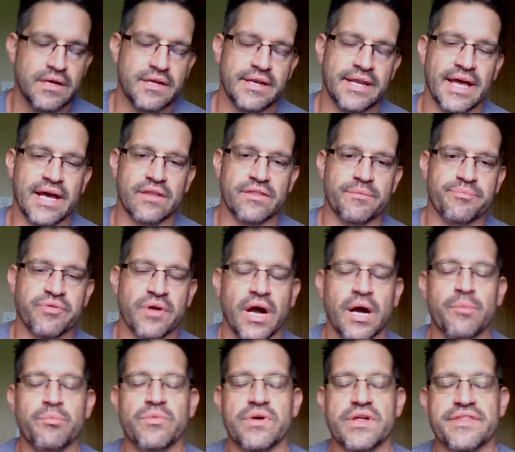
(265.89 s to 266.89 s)
Now, the
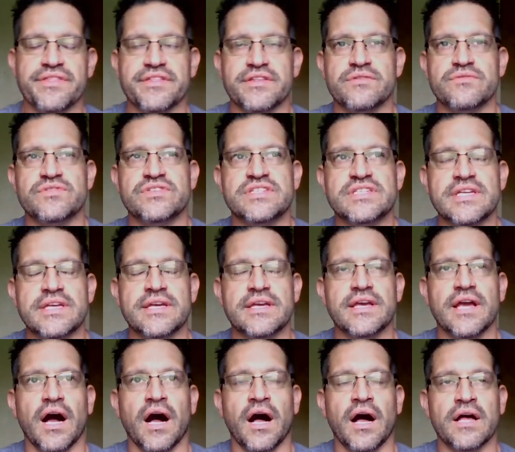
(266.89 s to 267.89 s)
problem with you
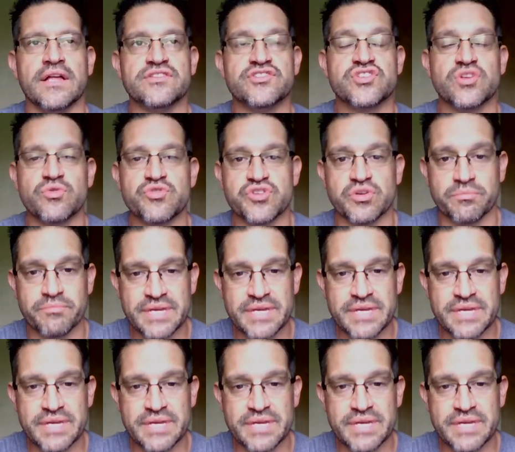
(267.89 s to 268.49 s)
see on social